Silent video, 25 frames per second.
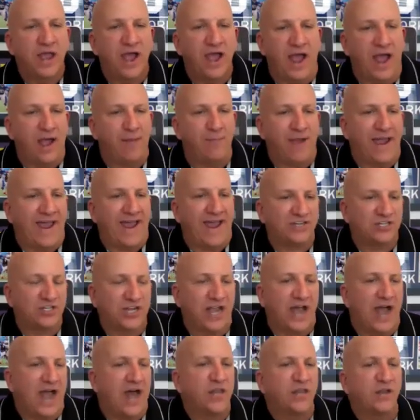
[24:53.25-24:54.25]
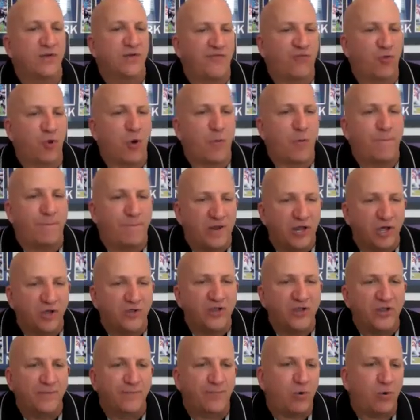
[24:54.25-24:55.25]
I'm actually on the floor
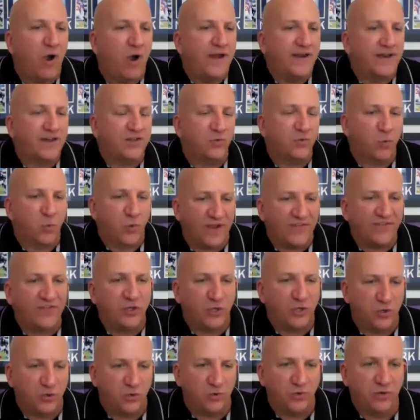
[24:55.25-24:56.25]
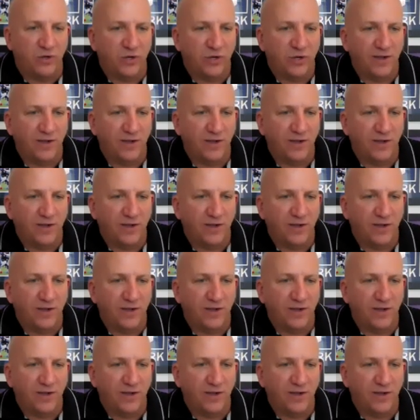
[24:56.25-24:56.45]
building product with you.